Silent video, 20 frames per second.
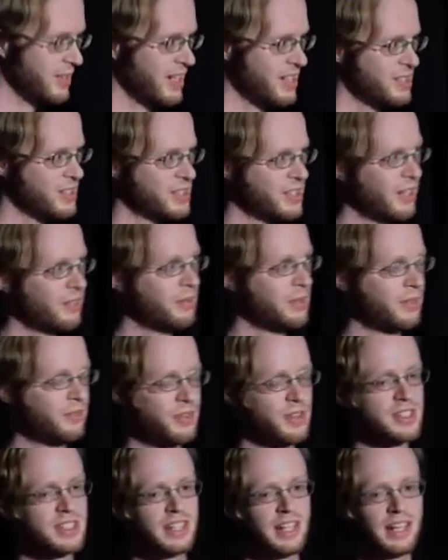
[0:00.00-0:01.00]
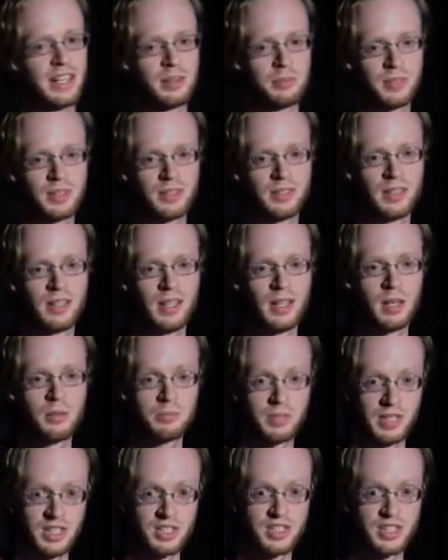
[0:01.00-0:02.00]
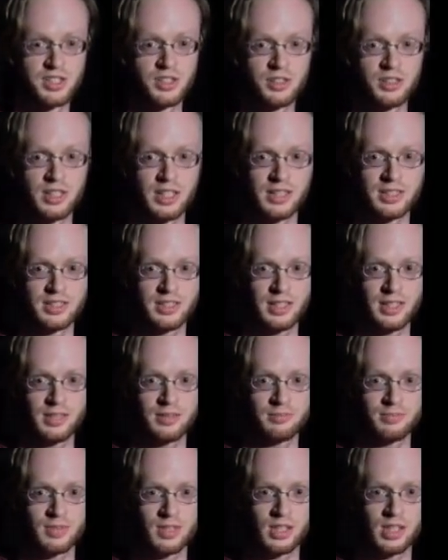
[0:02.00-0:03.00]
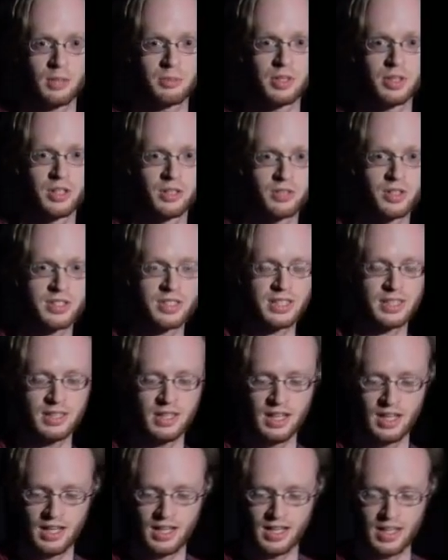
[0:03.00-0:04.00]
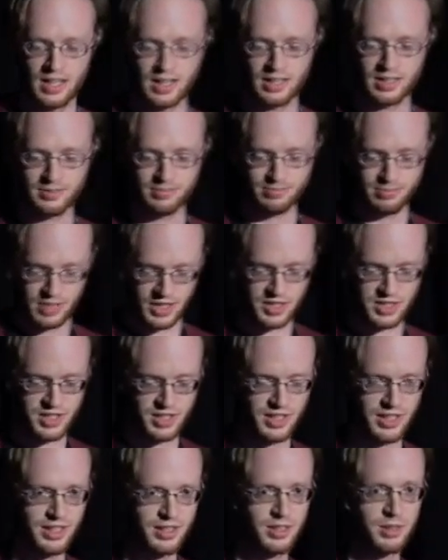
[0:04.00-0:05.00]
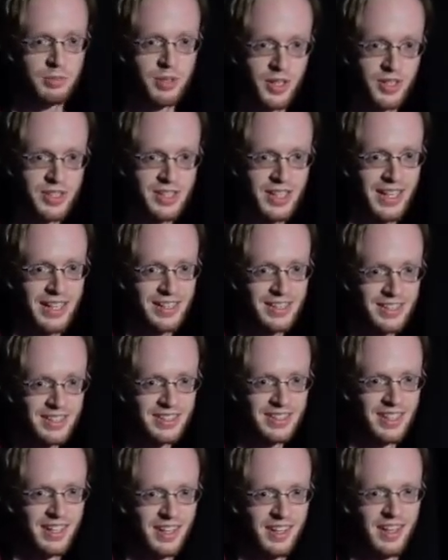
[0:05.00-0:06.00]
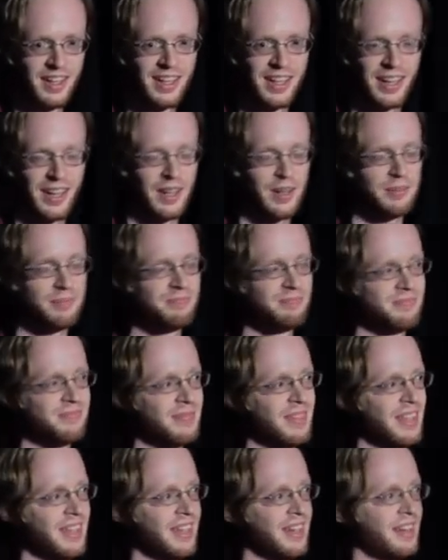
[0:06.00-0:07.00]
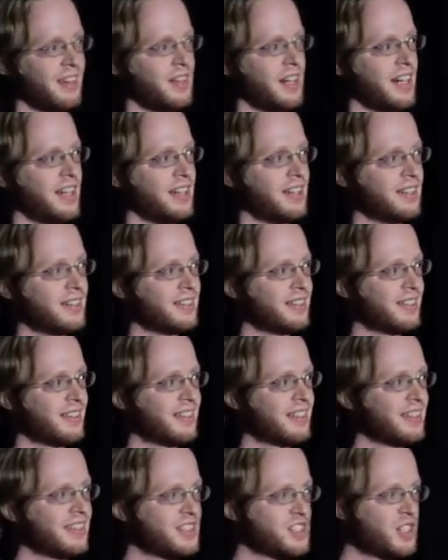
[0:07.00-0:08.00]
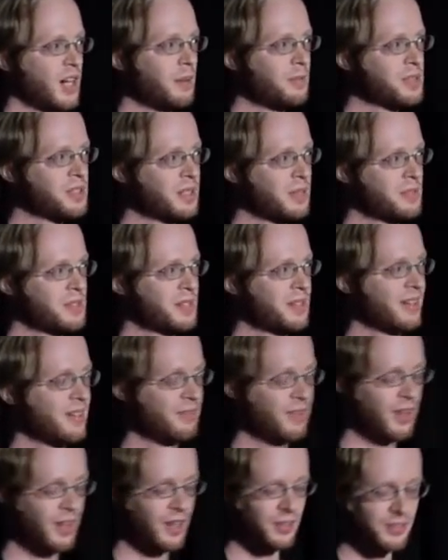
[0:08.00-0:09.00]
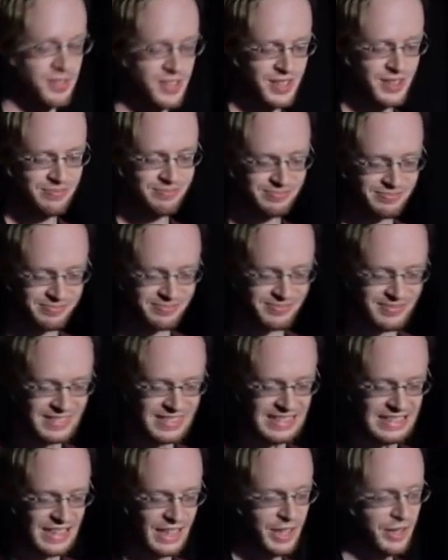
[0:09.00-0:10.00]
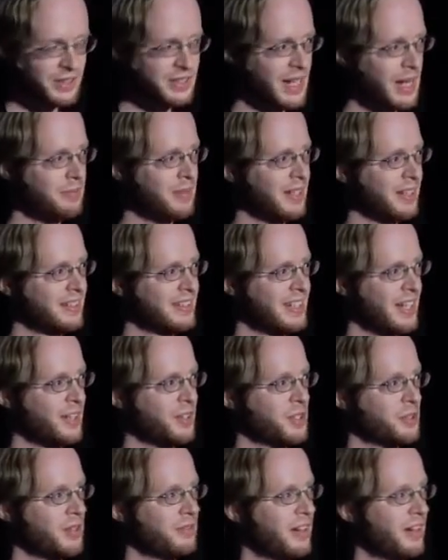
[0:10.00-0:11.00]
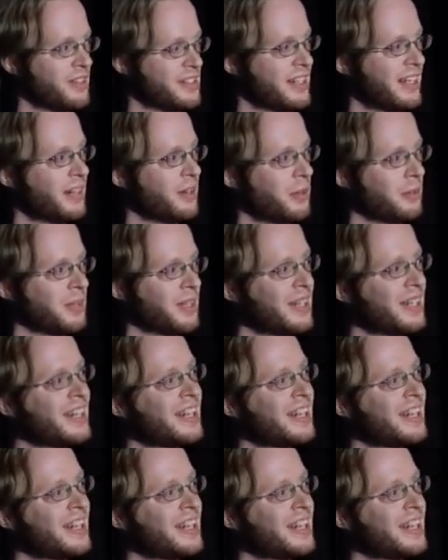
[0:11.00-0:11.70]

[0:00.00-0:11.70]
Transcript: As you saw from the first slide, I'm a PhD student at uh, Columbia University, a PhD in computer science. Um, a job description involves, you know, typing 10 or 12 hours a day normally.